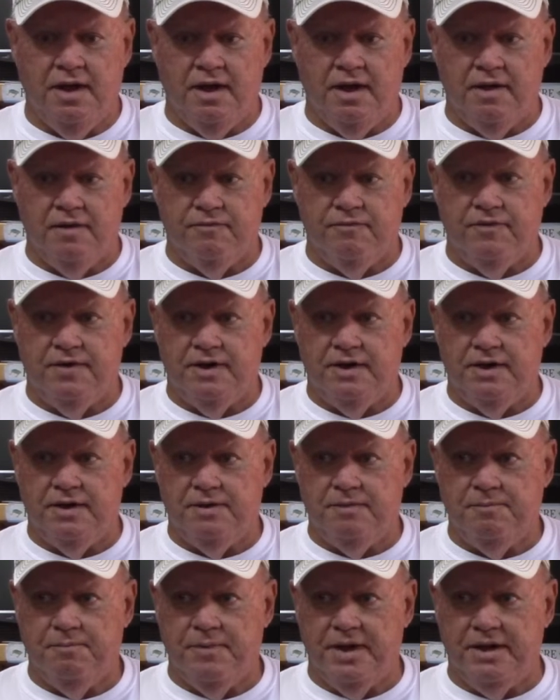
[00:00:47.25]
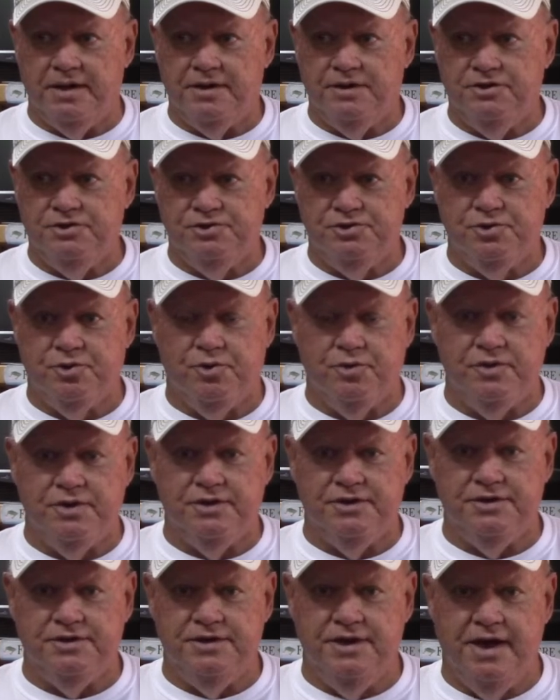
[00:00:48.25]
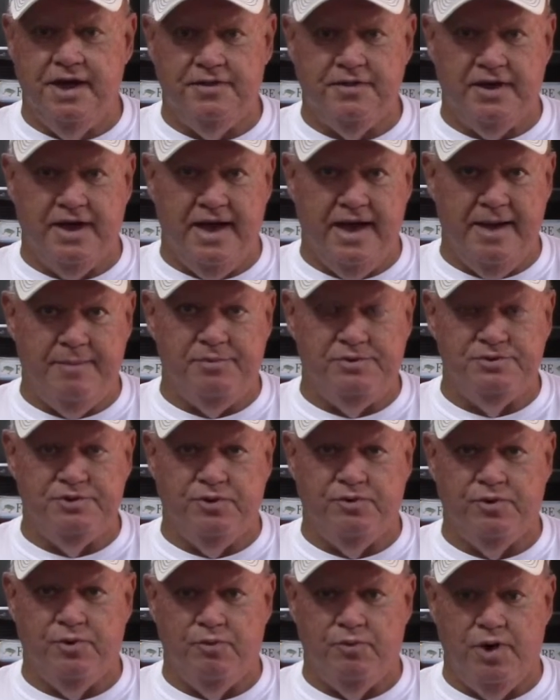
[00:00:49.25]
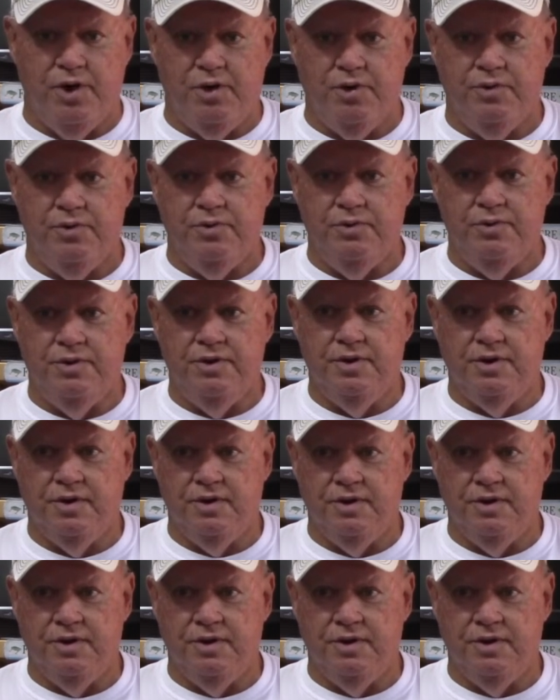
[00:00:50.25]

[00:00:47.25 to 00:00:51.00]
of making sure that nothing happens on the road,